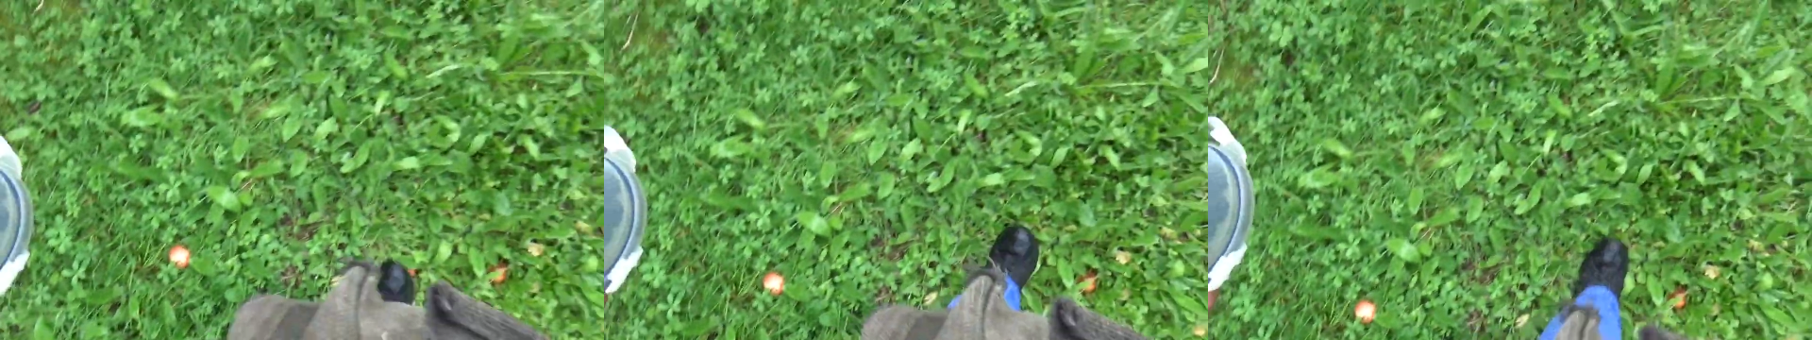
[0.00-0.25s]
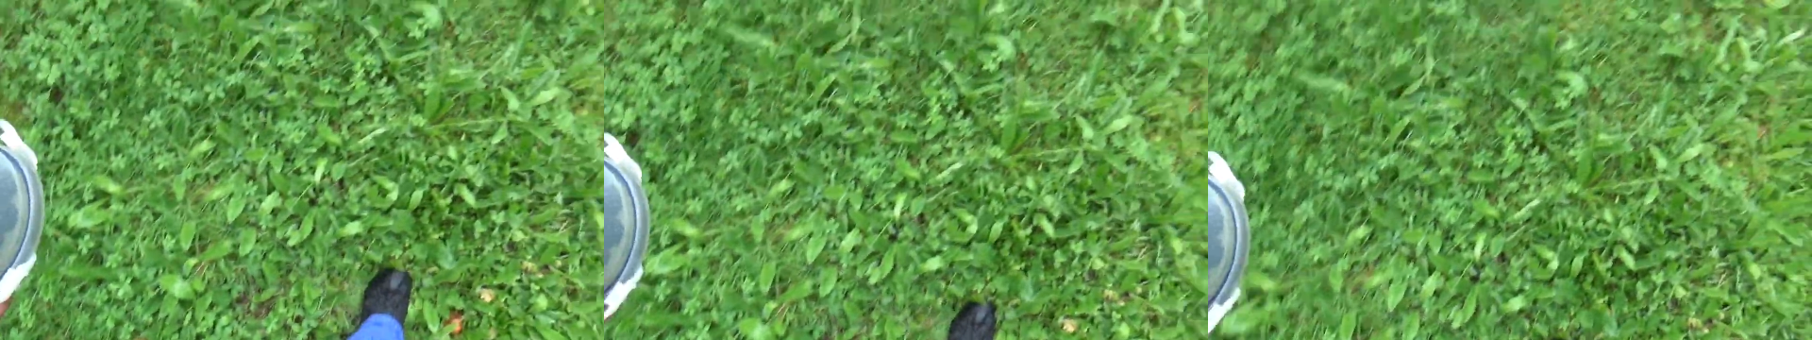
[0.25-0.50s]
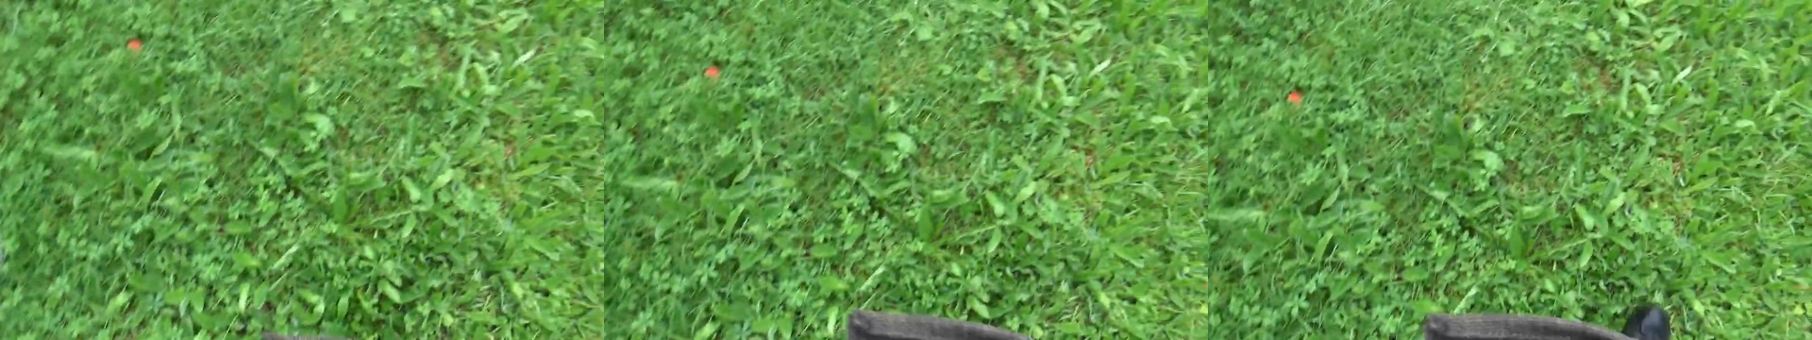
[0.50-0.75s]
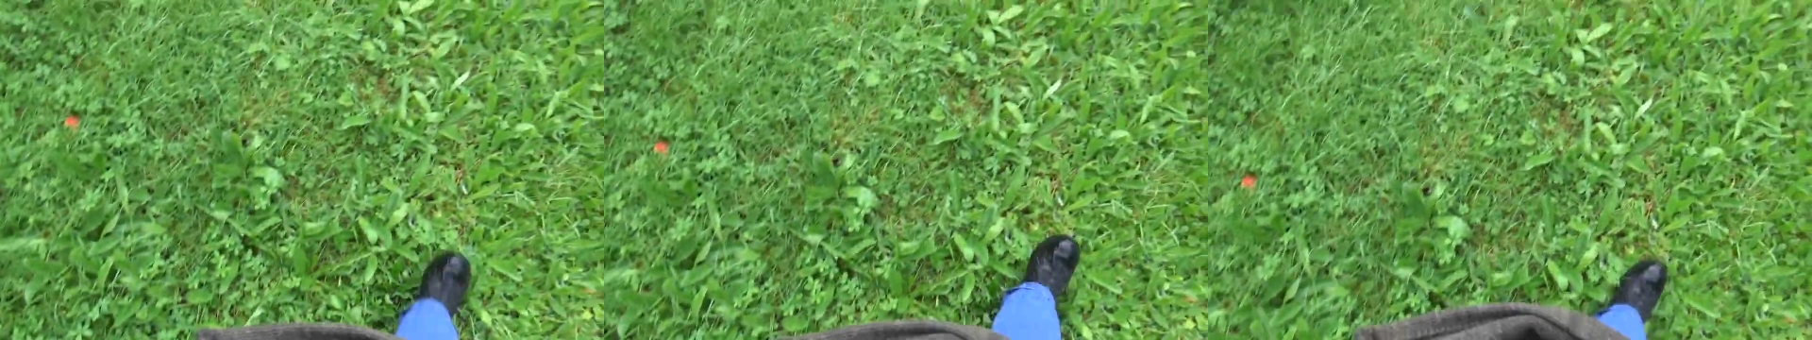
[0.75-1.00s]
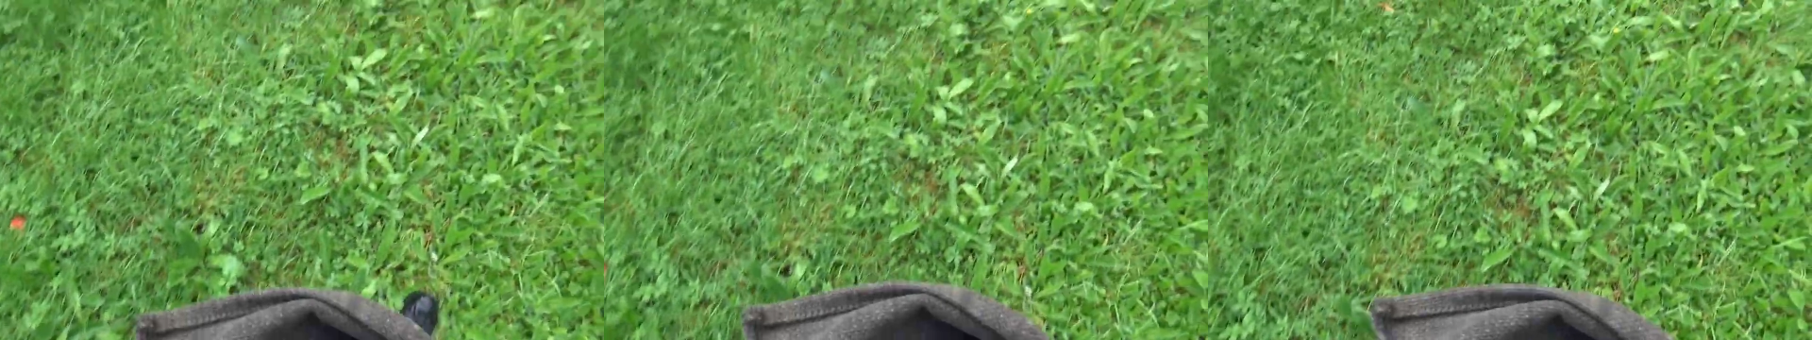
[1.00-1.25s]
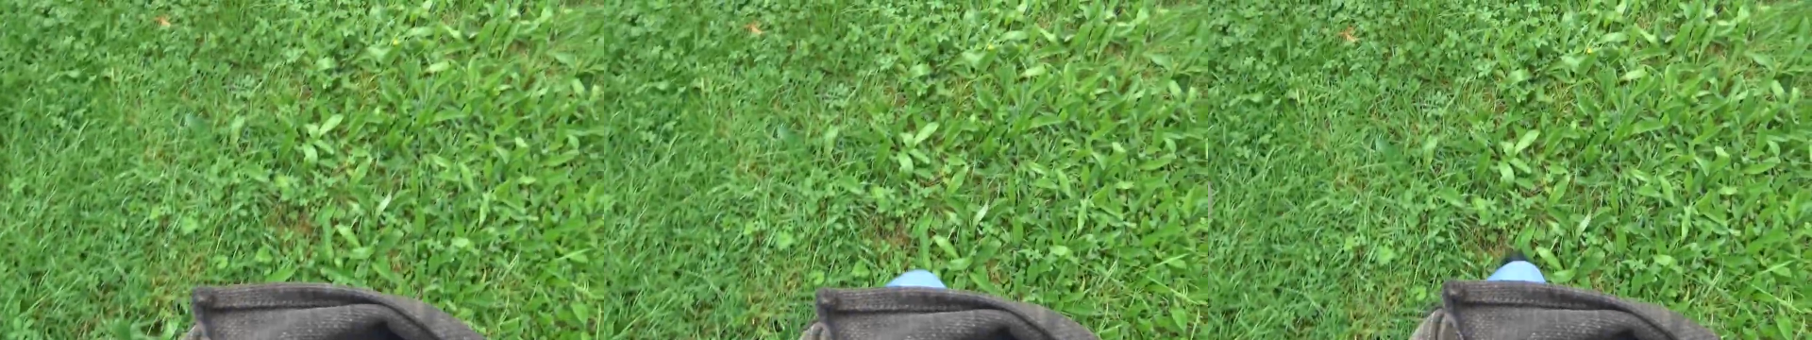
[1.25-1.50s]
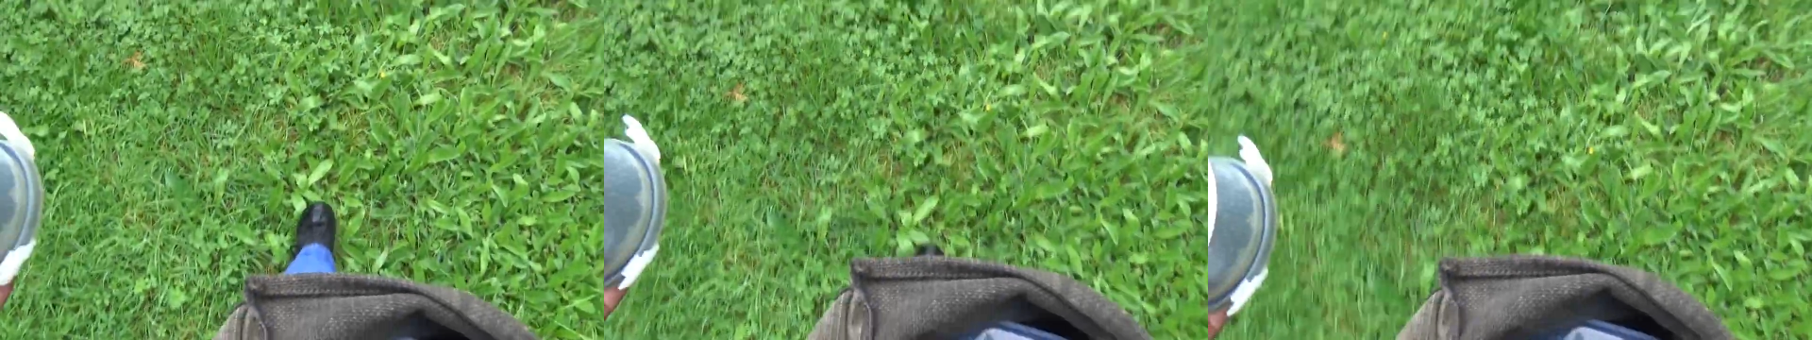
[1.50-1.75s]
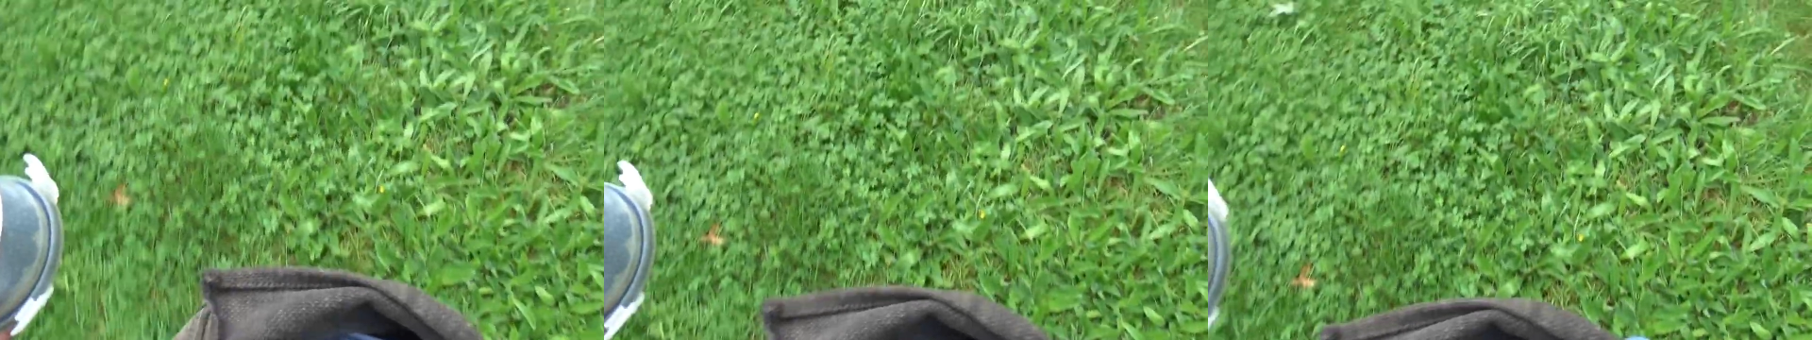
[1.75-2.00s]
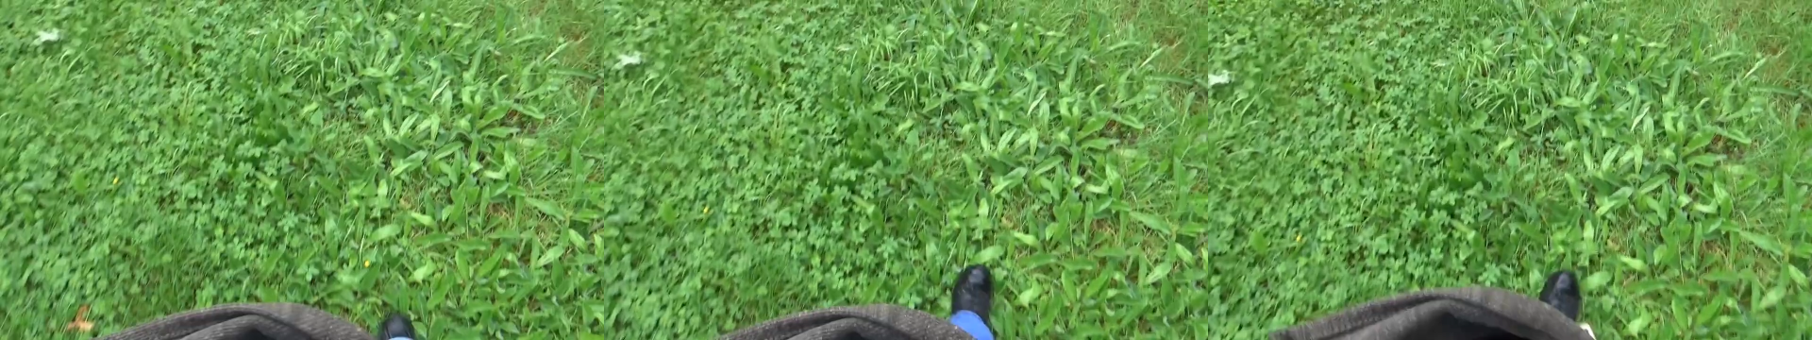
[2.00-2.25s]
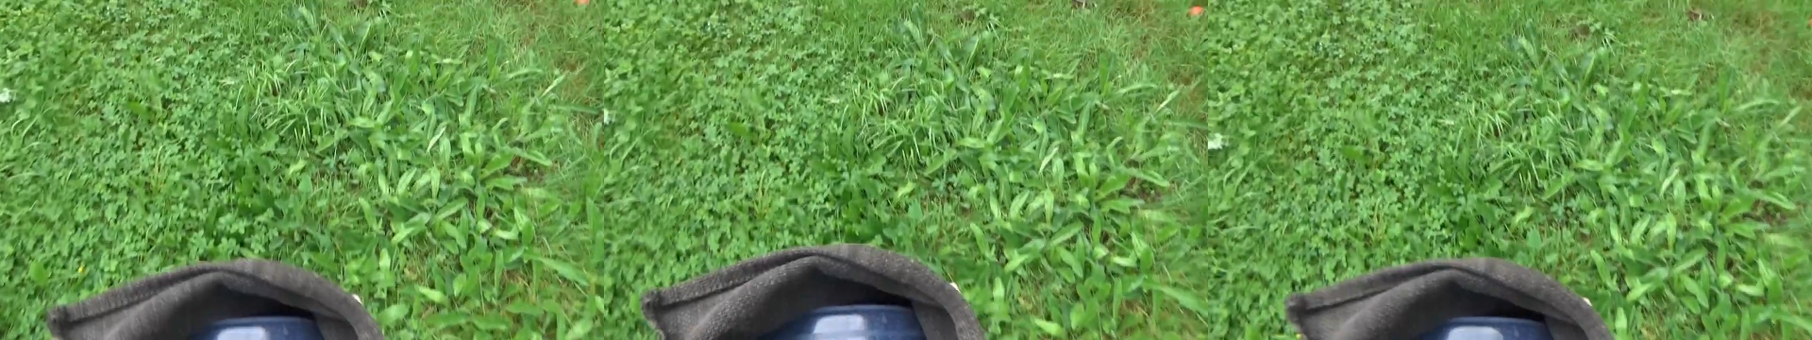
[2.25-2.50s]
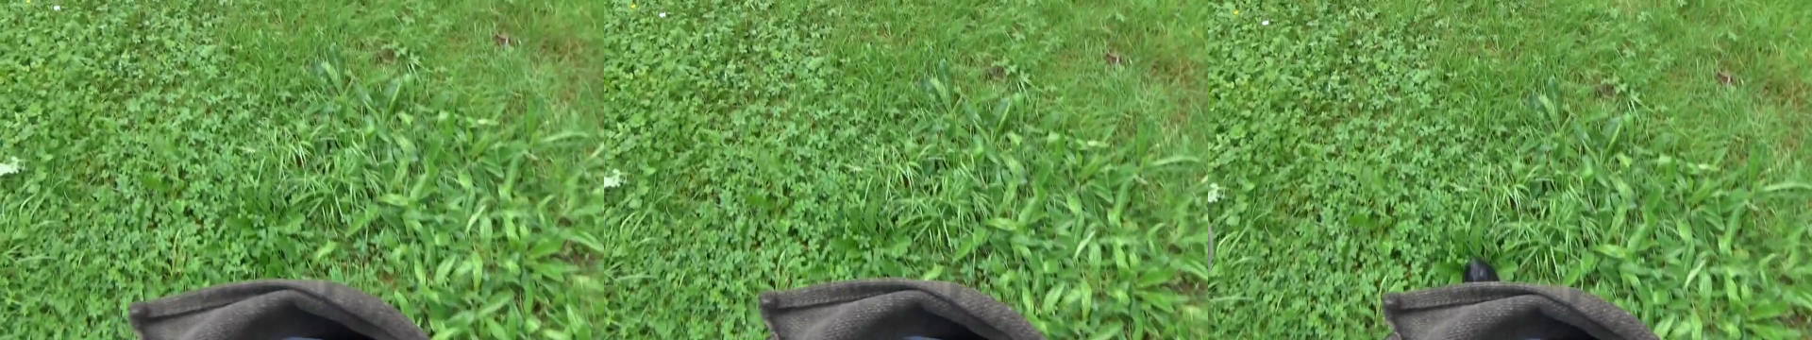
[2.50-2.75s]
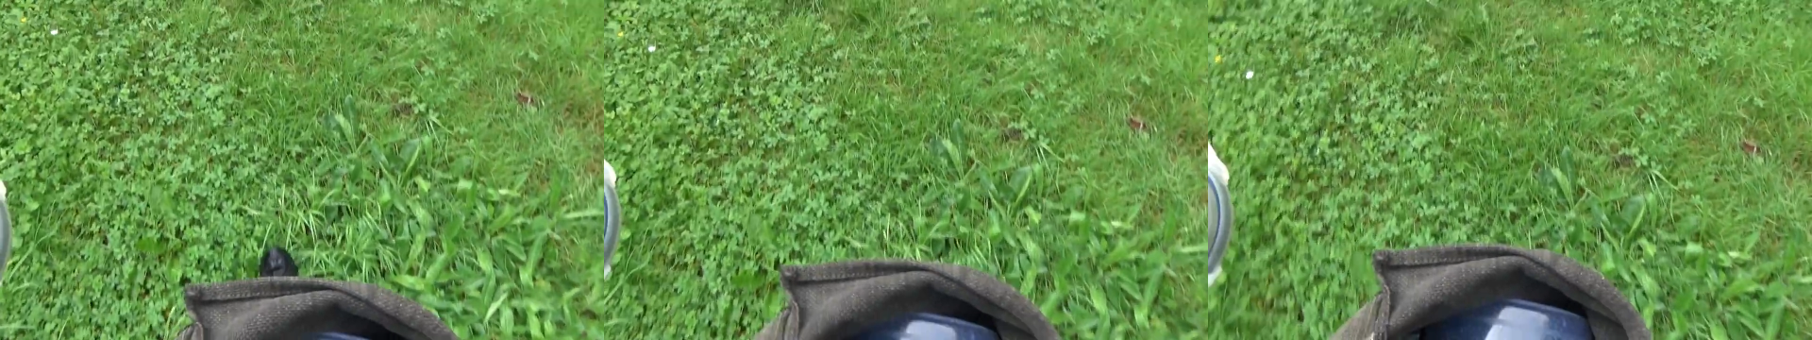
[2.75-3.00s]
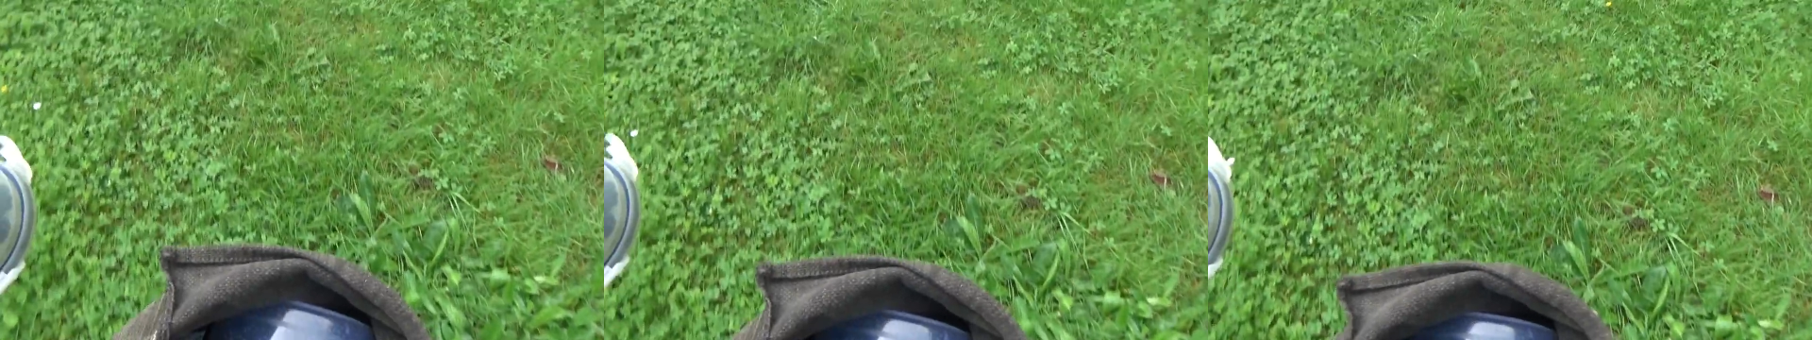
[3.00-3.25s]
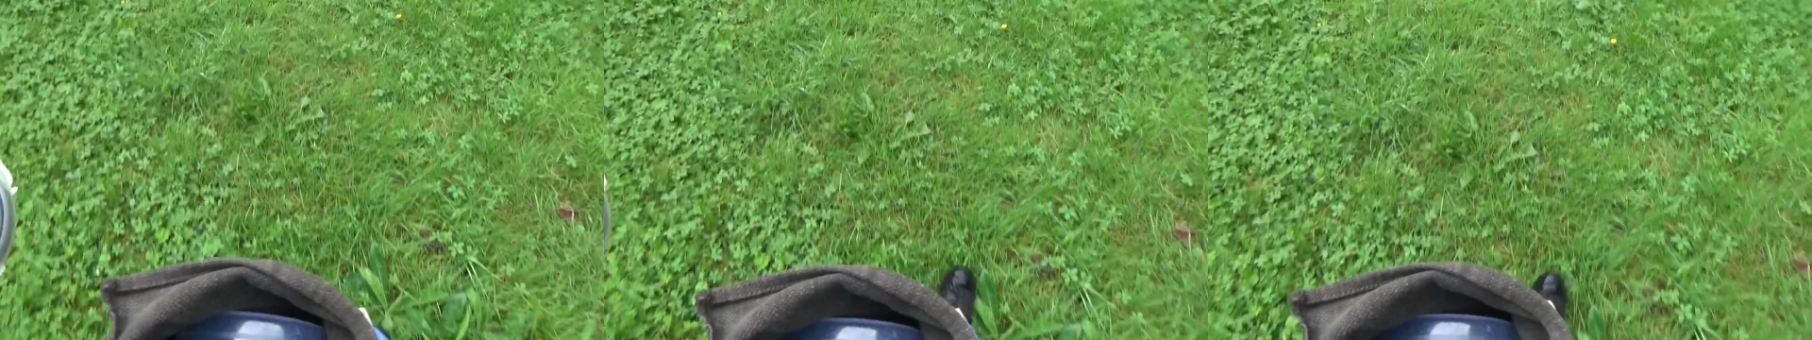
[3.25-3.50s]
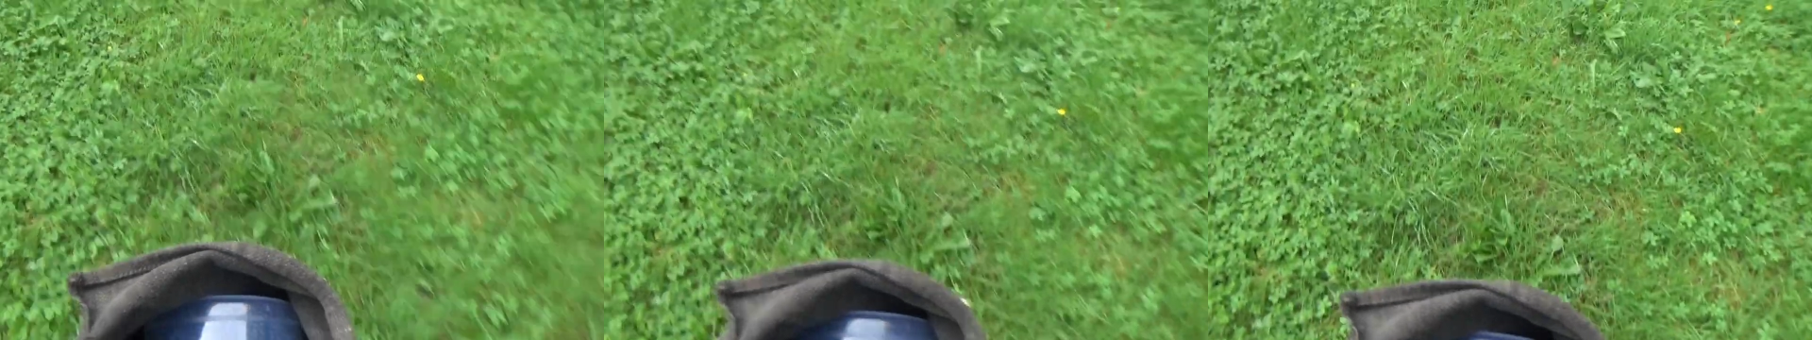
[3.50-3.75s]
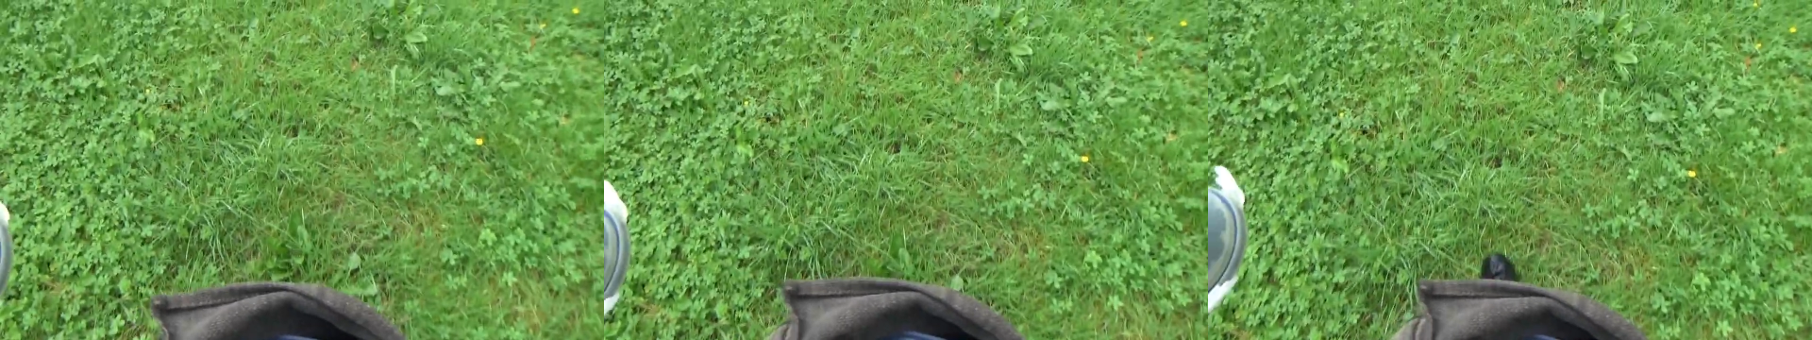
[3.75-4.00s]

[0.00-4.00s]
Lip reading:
(no speaker visible)